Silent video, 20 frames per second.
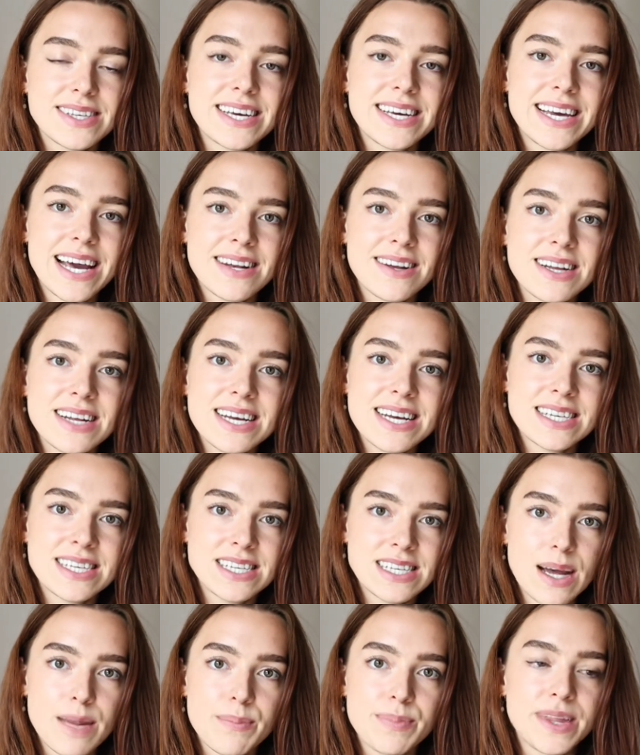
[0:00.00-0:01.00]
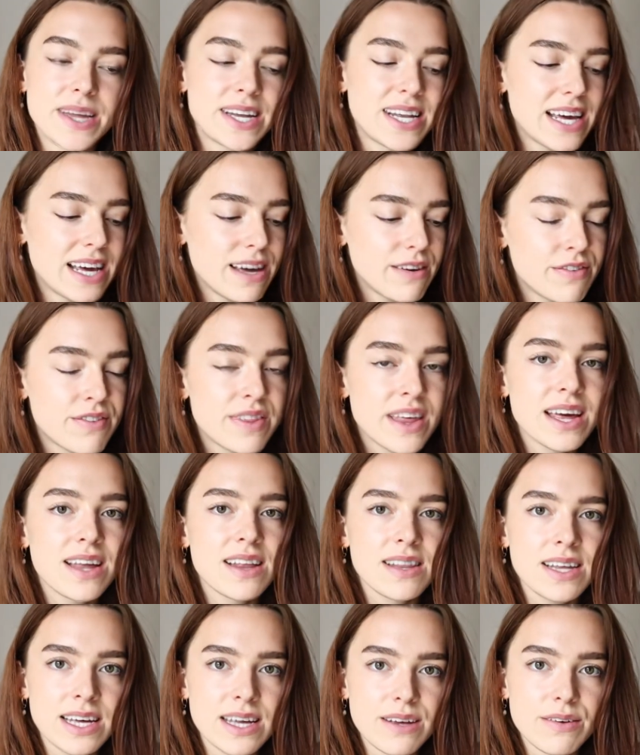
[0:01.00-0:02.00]
they cannot accept that if they
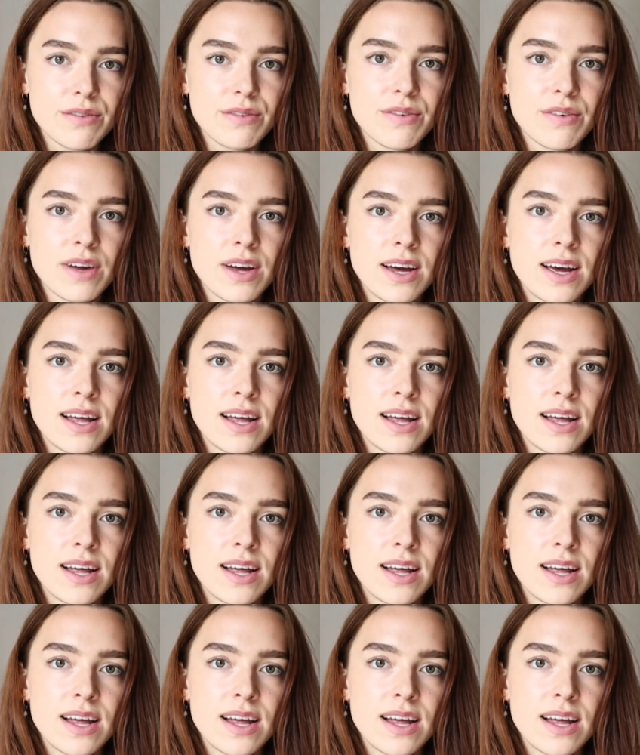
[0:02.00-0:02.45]
leave,